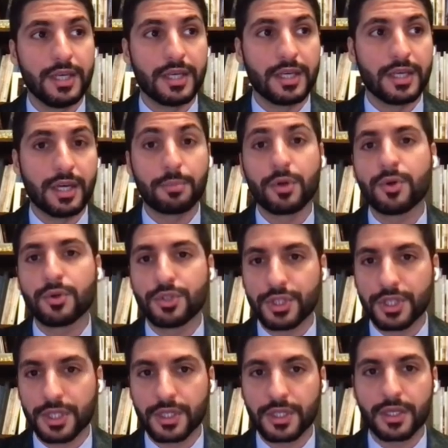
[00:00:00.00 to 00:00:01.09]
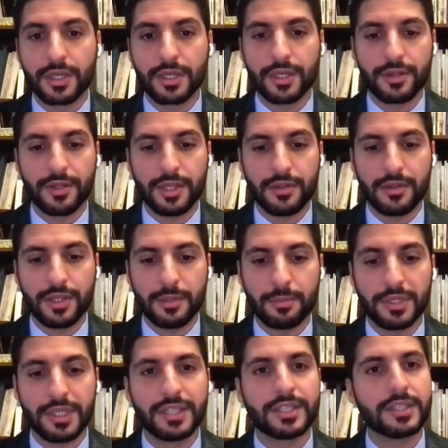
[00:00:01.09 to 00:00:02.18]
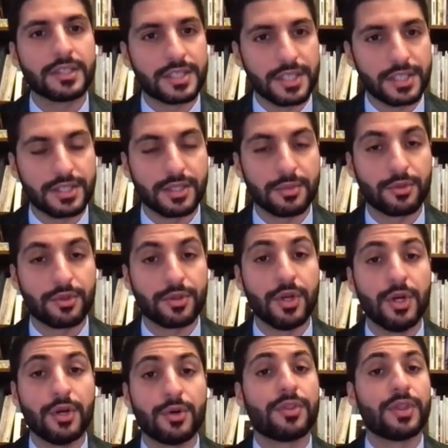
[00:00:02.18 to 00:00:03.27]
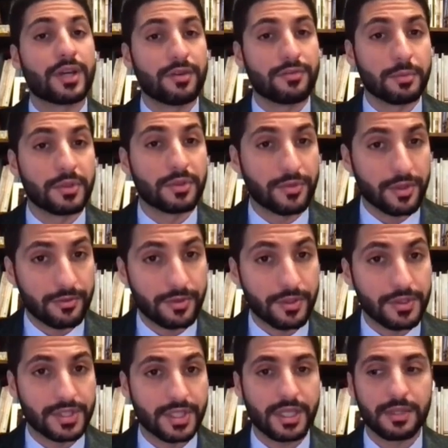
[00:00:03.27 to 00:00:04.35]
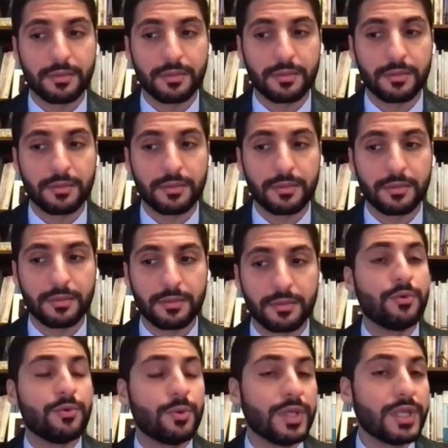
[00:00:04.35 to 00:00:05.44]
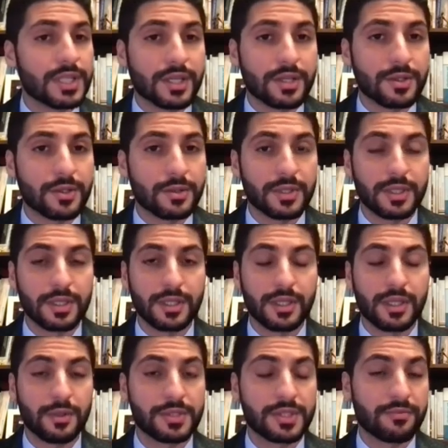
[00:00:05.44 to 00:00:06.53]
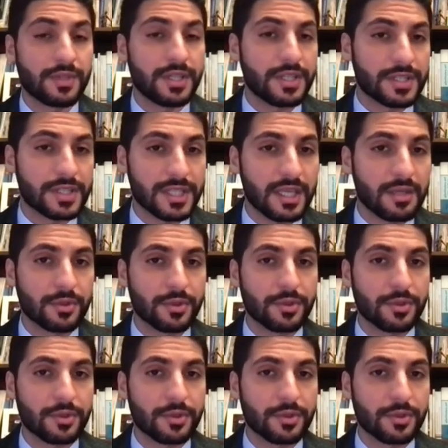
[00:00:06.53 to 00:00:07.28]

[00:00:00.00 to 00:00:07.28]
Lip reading: approaching the political system or the government for the first time. A few weeks ago, it was the very same